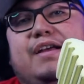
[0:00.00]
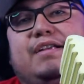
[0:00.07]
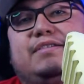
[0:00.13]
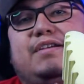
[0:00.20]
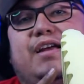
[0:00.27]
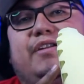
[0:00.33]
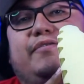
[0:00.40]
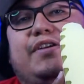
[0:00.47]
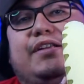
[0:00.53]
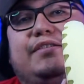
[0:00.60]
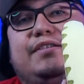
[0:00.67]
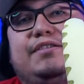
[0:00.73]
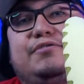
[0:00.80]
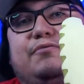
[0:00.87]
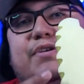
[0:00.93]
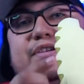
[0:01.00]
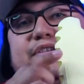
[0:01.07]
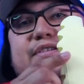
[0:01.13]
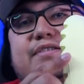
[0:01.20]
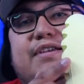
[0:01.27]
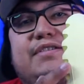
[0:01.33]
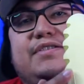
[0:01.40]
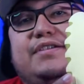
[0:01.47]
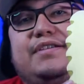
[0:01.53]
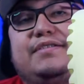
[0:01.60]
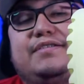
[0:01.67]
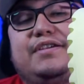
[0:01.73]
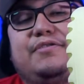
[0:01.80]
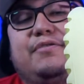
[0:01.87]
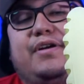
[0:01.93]
It's kind of got these ridges, as you can
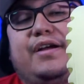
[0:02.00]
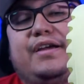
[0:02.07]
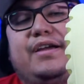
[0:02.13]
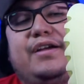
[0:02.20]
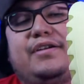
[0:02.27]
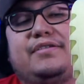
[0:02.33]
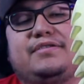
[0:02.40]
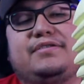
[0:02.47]
see right here.